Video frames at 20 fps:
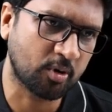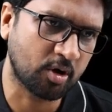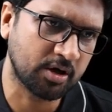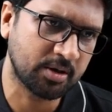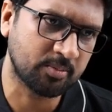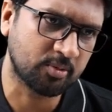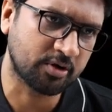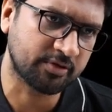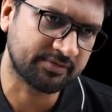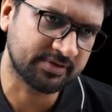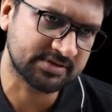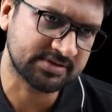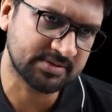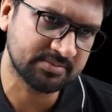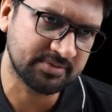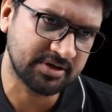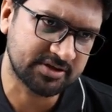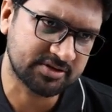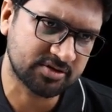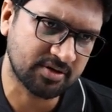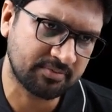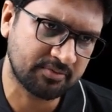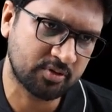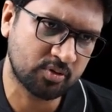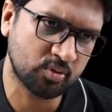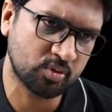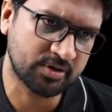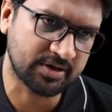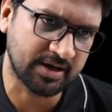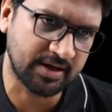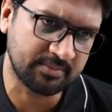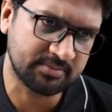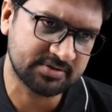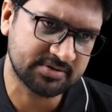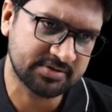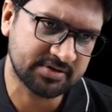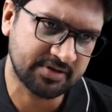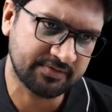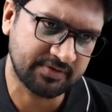polymorphism, it's of two types.